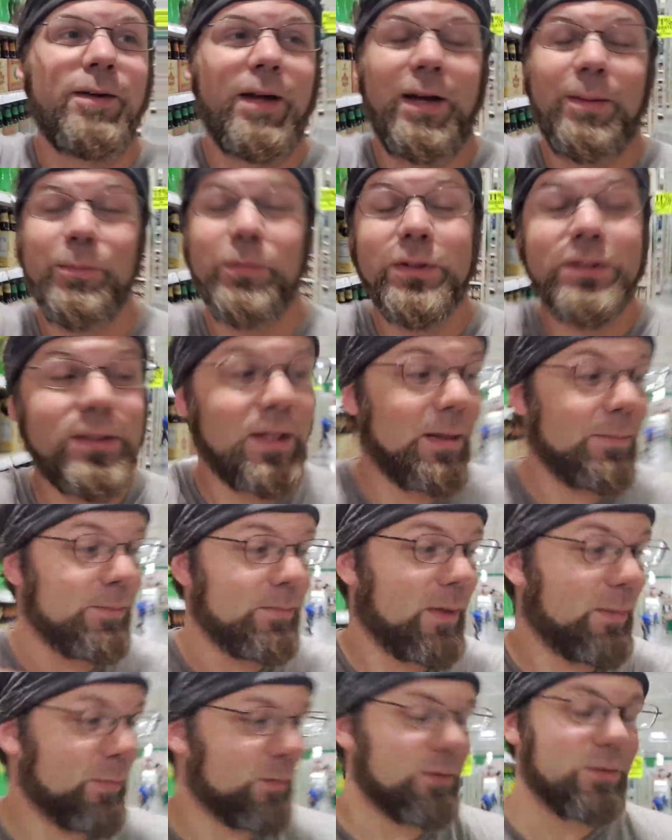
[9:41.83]
okay, I'm gonna stop
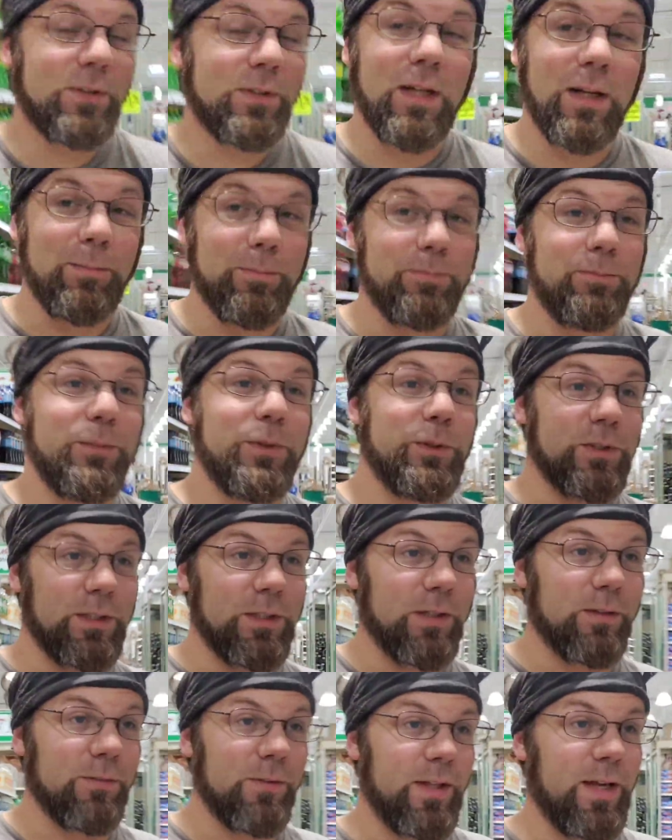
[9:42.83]
I'm gonna stop
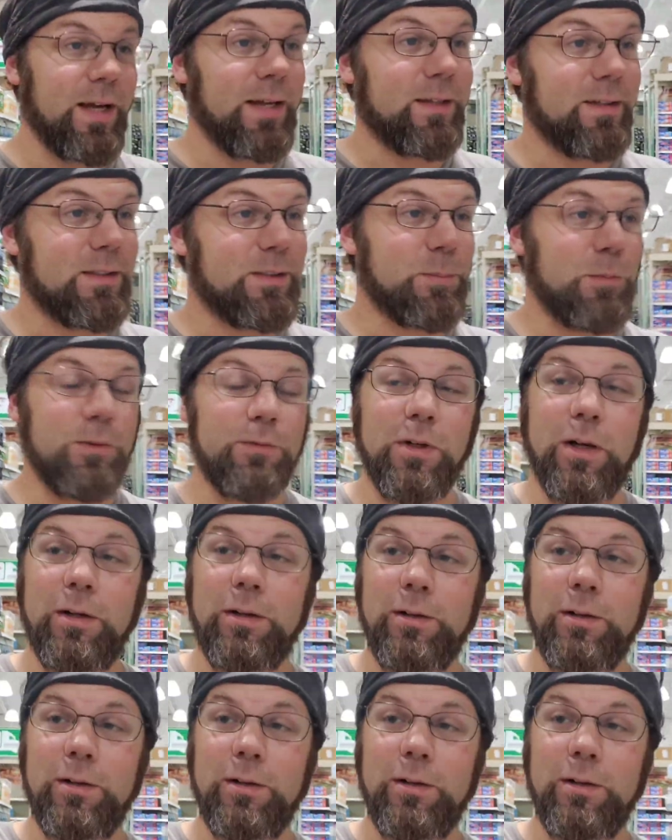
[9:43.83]
musing over that. Let's move